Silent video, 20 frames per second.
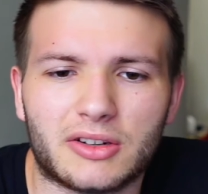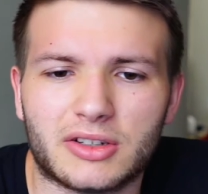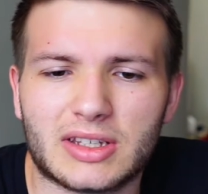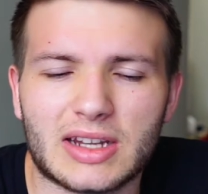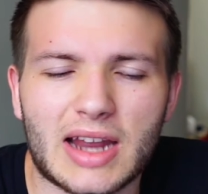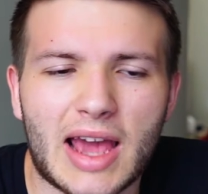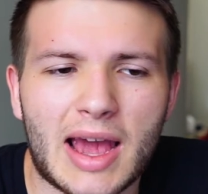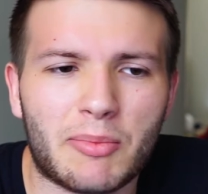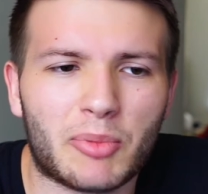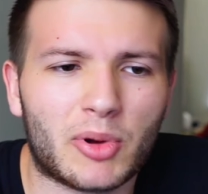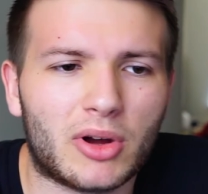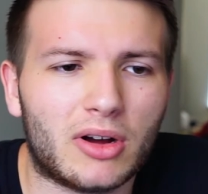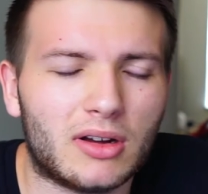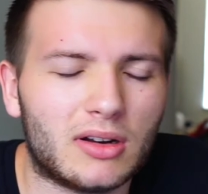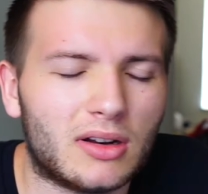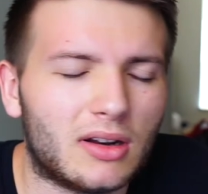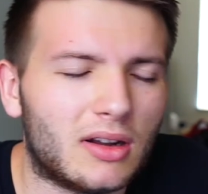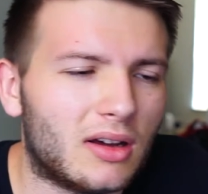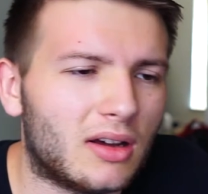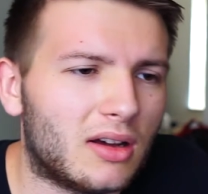It's an app
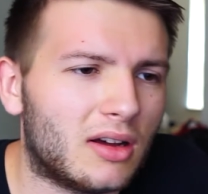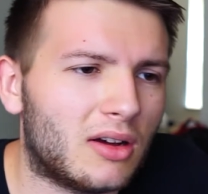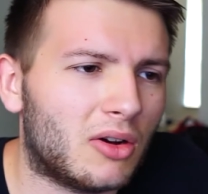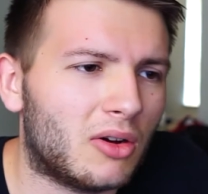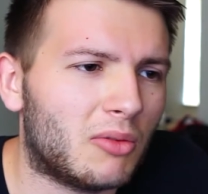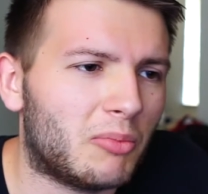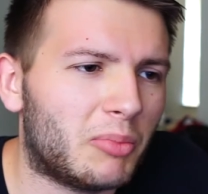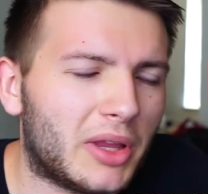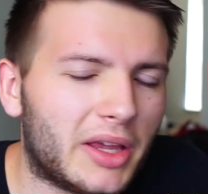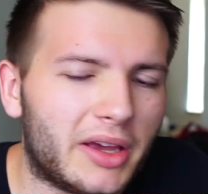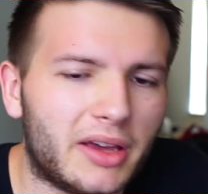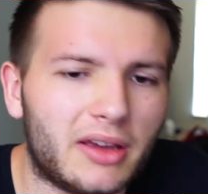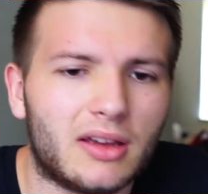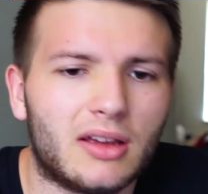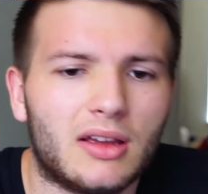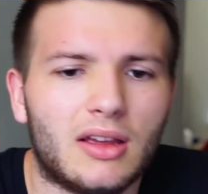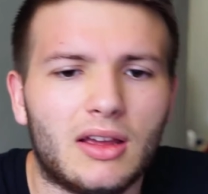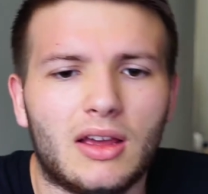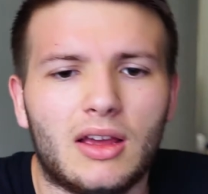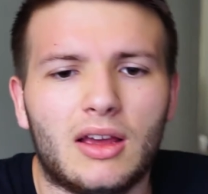on
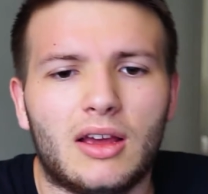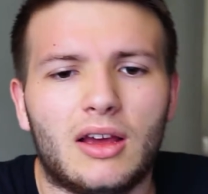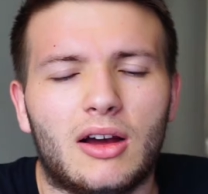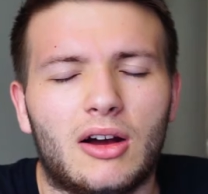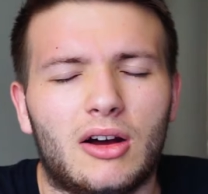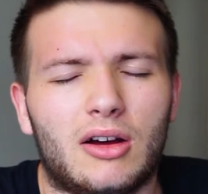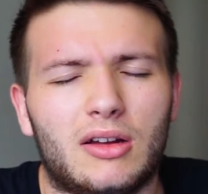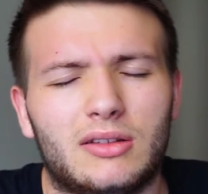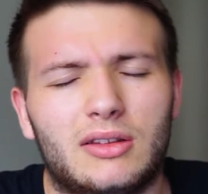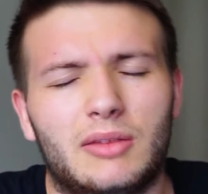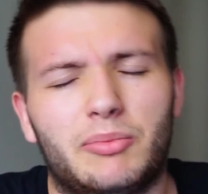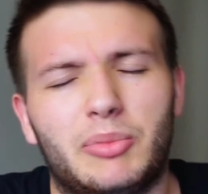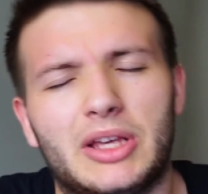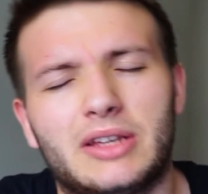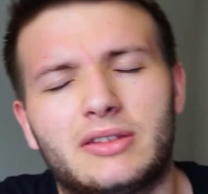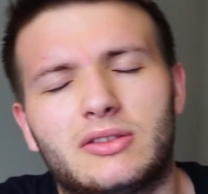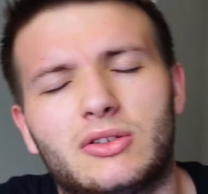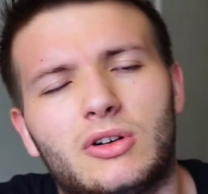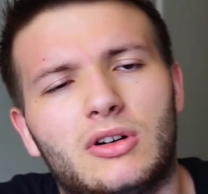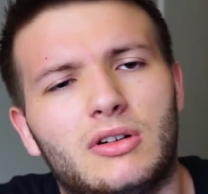on the
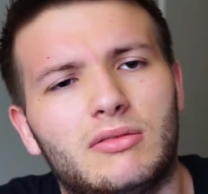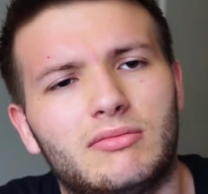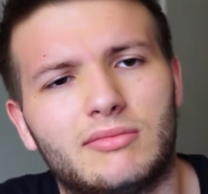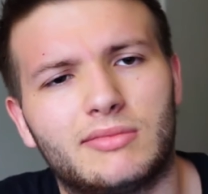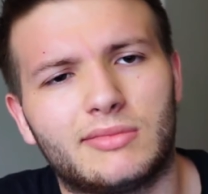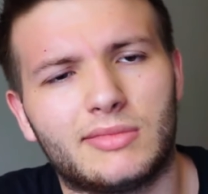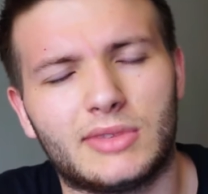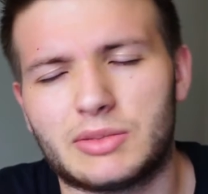Play Store.